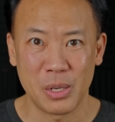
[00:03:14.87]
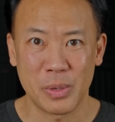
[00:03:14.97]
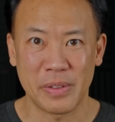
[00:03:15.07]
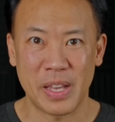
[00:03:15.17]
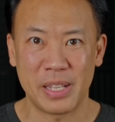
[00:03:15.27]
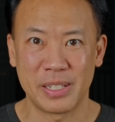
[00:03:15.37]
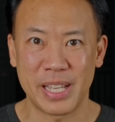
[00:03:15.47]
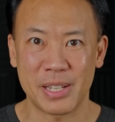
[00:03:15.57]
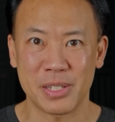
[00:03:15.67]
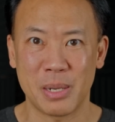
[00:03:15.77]
We've had
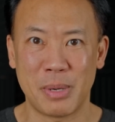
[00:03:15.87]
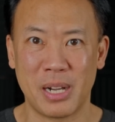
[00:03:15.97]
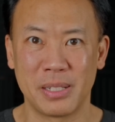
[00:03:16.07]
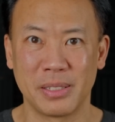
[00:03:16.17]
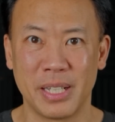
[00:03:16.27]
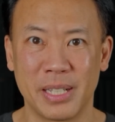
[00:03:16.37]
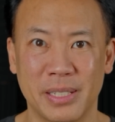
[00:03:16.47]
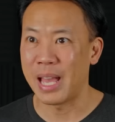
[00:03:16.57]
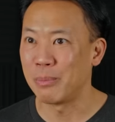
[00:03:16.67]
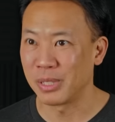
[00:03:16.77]
guests come on,
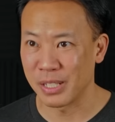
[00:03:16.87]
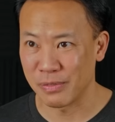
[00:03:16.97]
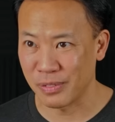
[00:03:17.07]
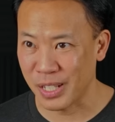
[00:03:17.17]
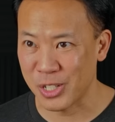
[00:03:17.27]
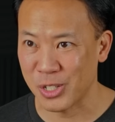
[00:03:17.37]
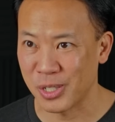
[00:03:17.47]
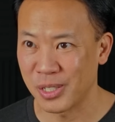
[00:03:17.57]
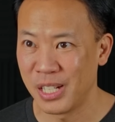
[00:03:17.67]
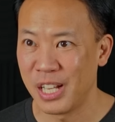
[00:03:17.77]
like Emily
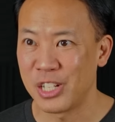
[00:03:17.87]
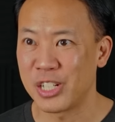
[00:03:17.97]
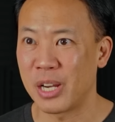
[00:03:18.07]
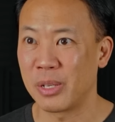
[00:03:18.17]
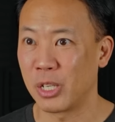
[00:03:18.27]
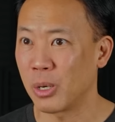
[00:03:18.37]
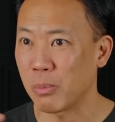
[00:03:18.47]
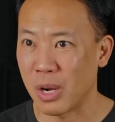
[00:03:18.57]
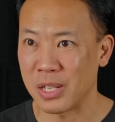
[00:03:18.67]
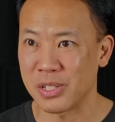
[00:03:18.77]
Fletcher, sharing her
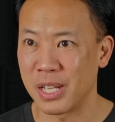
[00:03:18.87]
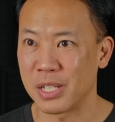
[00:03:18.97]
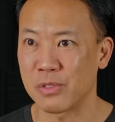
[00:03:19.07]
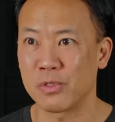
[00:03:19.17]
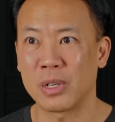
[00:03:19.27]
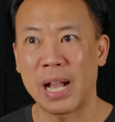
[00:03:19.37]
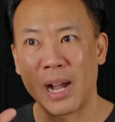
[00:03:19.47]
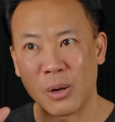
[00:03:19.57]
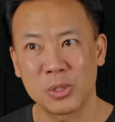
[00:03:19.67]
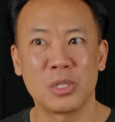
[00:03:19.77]
process for
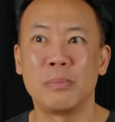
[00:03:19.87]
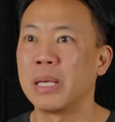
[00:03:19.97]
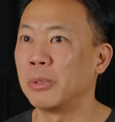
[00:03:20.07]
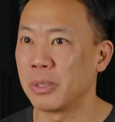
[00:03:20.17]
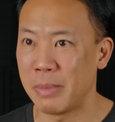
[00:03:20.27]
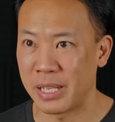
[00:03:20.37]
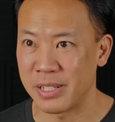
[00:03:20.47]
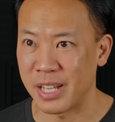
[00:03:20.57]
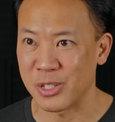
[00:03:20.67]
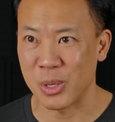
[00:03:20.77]
how to be able to
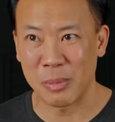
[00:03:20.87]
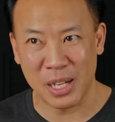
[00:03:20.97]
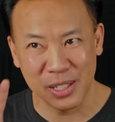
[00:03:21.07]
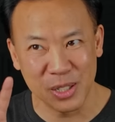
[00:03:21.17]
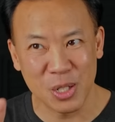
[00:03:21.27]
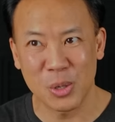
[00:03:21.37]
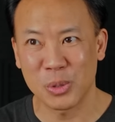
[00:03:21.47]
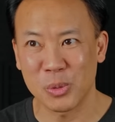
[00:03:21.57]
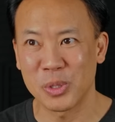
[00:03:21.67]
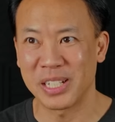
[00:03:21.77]
meditate. So I'm not going to go
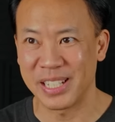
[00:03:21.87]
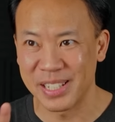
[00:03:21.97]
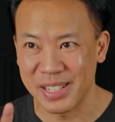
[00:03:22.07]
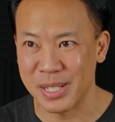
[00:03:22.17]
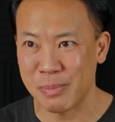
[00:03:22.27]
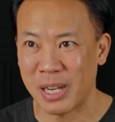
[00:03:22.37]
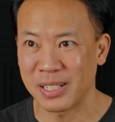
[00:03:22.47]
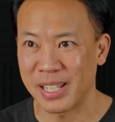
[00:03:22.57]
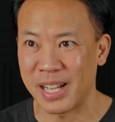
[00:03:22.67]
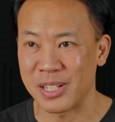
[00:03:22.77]
through it in this
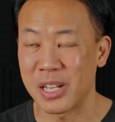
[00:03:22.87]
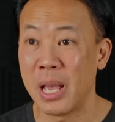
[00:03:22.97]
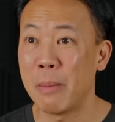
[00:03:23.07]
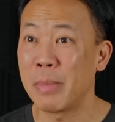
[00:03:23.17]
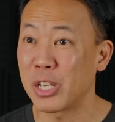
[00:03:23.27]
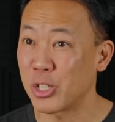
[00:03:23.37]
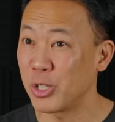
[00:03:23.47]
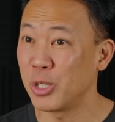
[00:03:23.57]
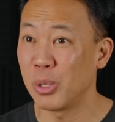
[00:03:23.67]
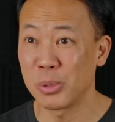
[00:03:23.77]
podcast. Make
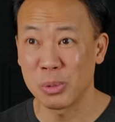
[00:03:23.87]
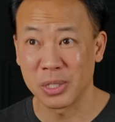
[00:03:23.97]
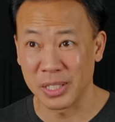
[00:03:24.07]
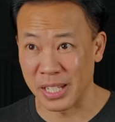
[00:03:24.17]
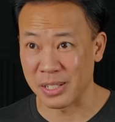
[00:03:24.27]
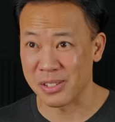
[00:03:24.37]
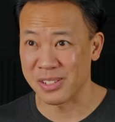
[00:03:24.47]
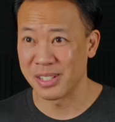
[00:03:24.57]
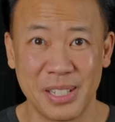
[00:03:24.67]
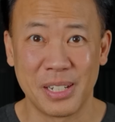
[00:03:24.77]
sure you go through the
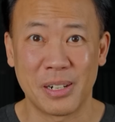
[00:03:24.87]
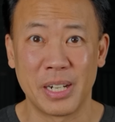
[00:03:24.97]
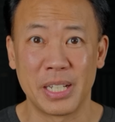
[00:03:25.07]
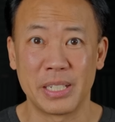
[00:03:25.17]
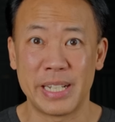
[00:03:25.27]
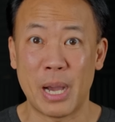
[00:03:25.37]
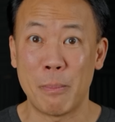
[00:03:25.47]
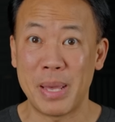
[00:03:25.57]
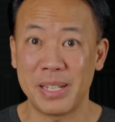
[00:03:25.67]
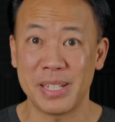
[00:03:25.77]
links. All right. Now,
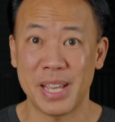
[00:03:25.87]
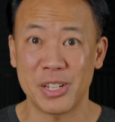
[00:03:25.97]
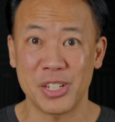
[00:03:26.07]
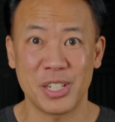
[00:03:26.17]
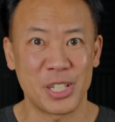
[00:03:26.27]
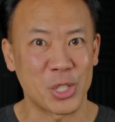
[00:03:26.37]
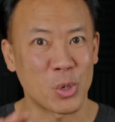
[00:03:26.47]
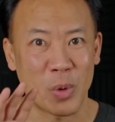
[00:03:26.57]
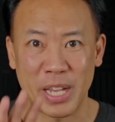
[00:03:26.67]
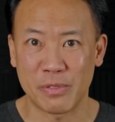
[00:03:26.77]
meditation is
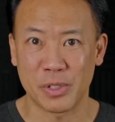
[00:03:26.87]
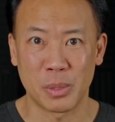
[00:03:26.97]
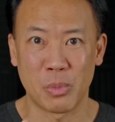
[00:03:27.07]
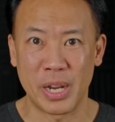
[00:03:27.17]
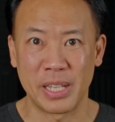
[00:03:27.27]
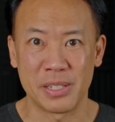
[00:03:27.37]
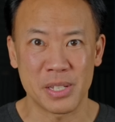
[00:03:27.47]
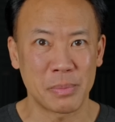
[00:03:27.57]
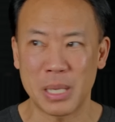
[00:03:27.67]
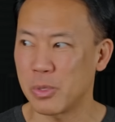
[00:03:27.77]
great for the brain.
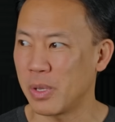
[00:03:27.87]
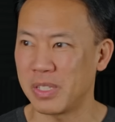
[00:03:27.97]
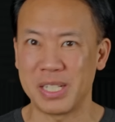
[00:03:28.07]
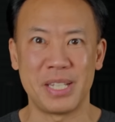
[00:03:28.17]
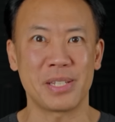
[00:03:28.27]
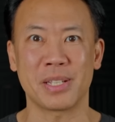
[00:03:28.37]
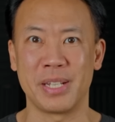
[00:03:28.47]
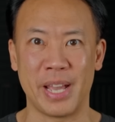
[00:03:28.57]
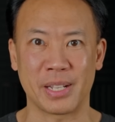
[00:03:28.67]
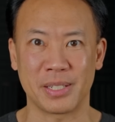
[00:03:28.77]
Sometimes we have to
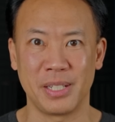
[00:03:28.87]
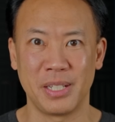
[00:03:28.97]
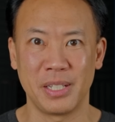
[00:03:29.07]
disconnect